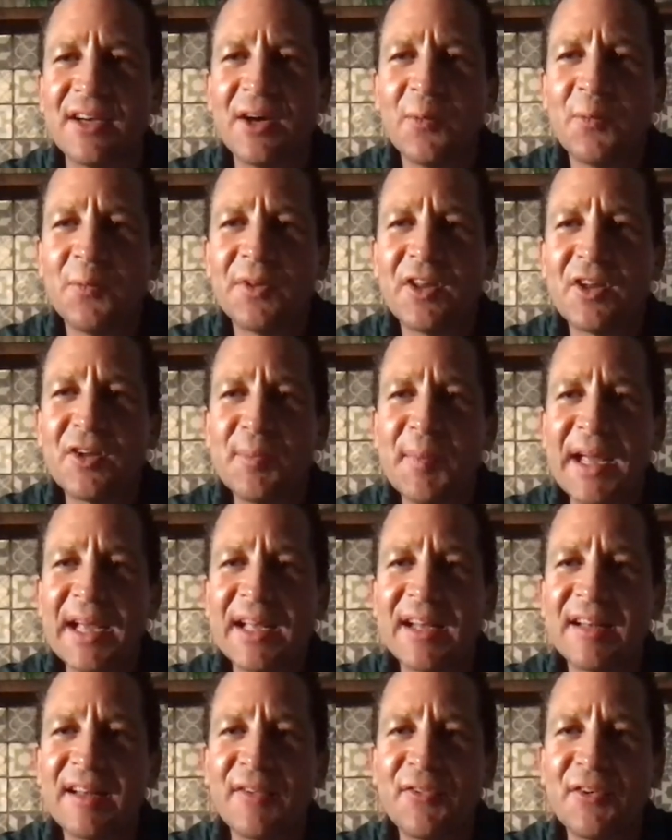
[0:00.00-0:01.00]
Would this make a
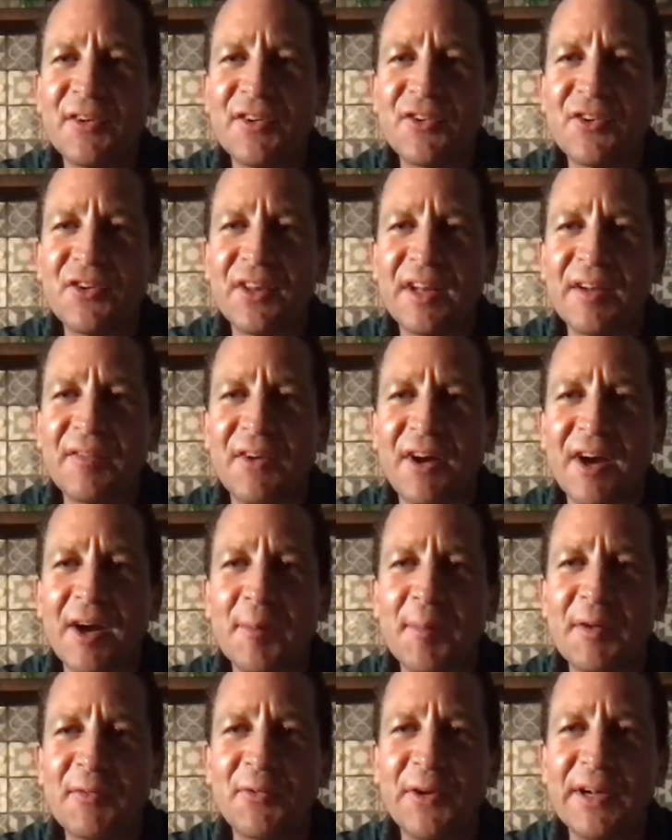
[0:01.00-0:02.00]
difference to the
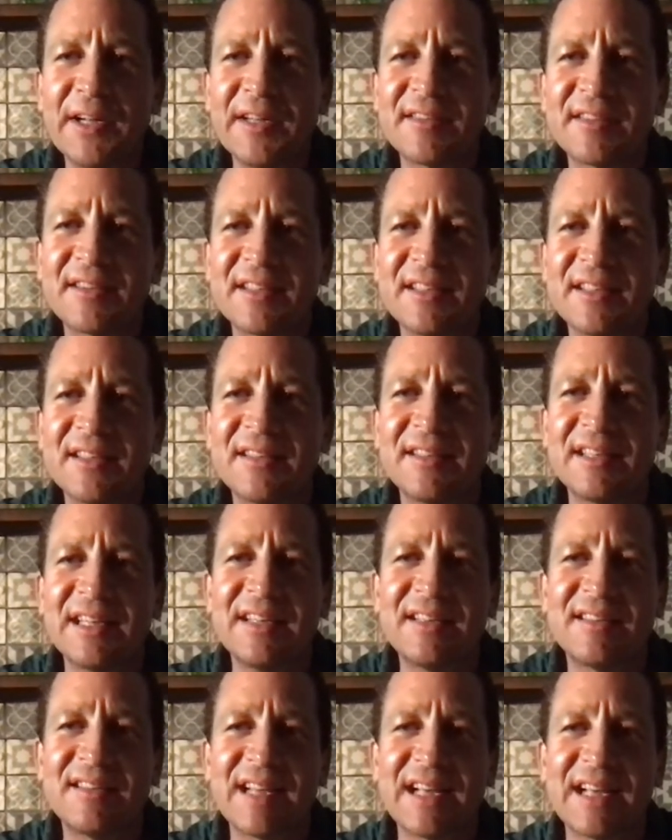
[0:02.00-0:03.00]
environment, for instance,
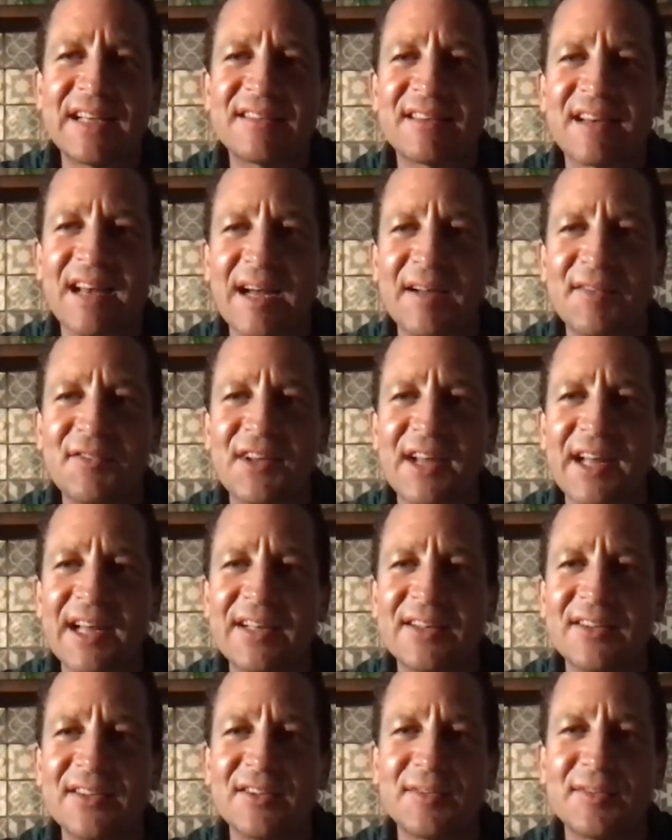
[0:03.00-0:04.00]
insects, life
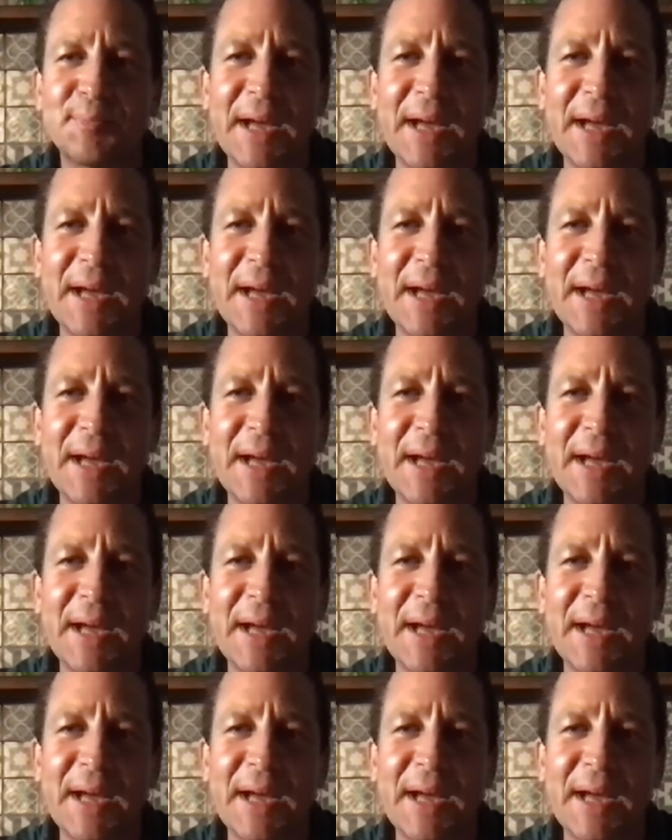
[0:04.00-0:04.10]
cycles,